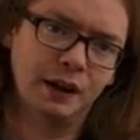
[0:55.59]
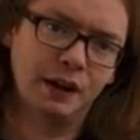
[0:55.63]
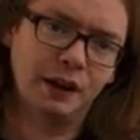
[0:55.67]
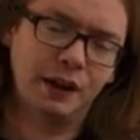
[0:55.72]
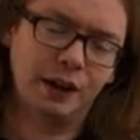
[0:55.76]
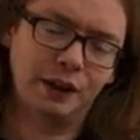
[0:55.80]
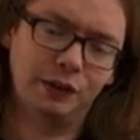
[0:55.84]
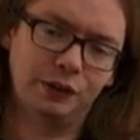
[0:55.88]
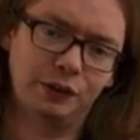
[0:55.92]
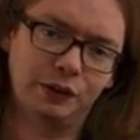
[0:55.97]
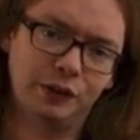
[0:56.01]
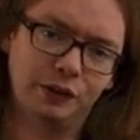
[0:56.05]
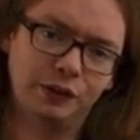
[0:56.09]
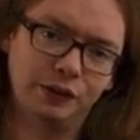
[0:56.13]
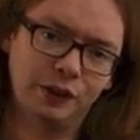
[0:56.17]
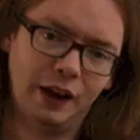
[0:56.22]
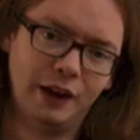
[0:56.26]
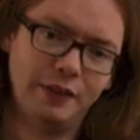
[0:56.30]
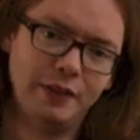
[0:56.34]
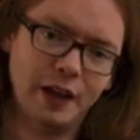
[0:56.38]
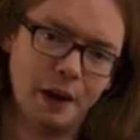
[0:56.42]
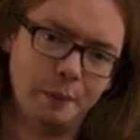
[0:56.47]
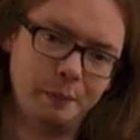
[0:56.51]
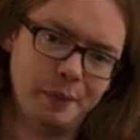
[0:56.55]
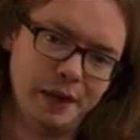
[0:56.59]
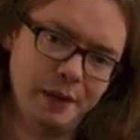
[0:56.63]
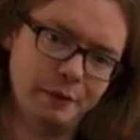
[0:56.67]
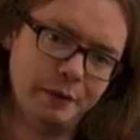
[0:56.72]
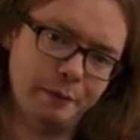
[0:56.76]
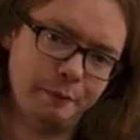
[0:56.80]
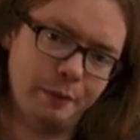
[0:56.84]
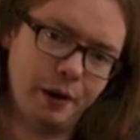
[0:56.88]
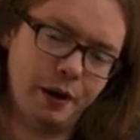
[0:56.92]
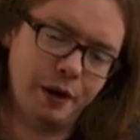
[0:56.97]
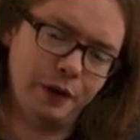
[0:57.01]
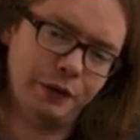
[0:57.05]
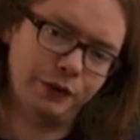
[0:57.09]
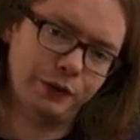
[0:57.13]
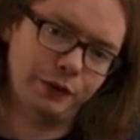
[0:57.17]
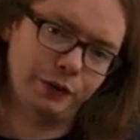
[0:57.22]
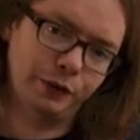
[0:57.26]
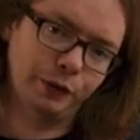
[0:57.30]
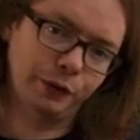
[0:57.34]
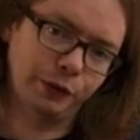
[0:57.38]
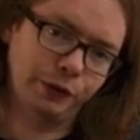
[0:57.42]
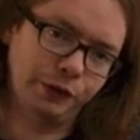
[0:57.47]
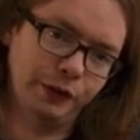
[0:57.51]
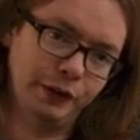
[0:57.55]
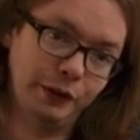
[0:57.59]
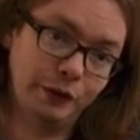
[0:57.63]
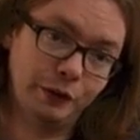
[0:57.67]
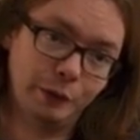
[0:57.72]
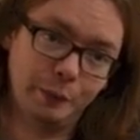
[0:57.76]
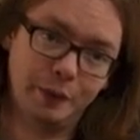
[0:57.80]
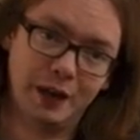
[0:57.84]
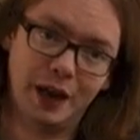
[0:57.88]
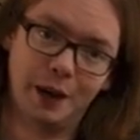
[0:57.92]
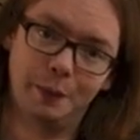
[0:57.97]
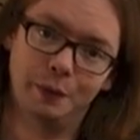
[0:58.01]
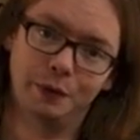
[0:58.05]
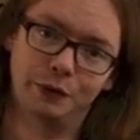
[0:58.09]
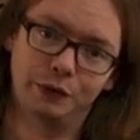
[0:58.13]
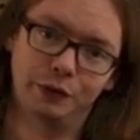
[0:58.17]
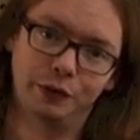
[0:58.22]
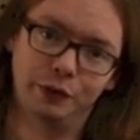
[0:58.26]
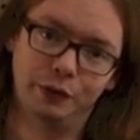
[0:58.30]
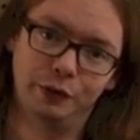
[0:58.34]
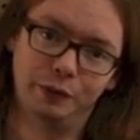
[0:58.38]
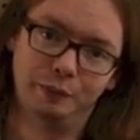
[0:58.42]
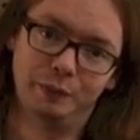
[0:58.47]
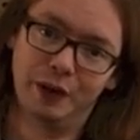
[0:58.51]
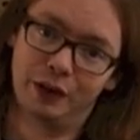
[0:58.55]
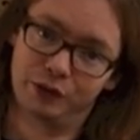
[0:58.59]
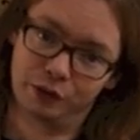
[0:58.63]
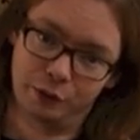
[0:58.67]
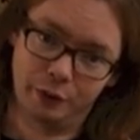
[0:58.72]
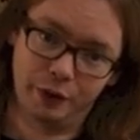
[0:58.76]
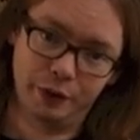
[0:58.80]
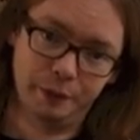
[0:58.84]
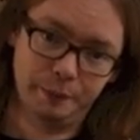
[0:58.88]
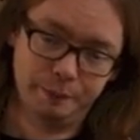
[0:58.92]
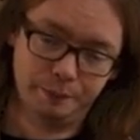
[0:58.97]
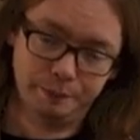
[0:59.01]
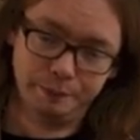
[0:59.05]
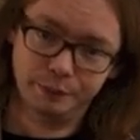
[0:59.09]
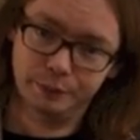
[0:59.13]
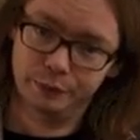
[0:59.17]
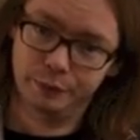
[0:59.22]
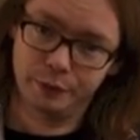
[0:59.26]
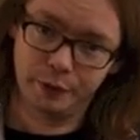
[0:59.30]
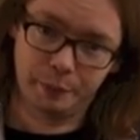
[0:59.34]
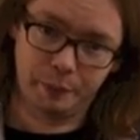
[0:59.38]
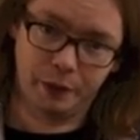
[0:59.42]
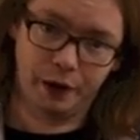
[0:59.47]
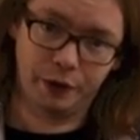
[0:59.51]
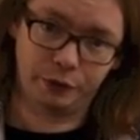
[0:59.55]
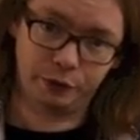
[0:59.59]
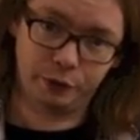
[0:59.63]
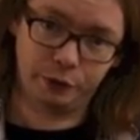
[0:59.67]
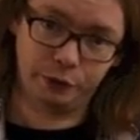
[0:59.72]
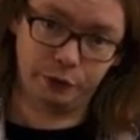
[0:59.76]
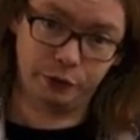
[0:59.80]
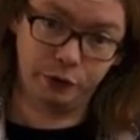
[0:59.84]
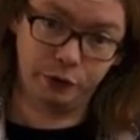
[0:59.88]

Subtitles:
And to contain that beam of particles, you need to be able to measure what the particles are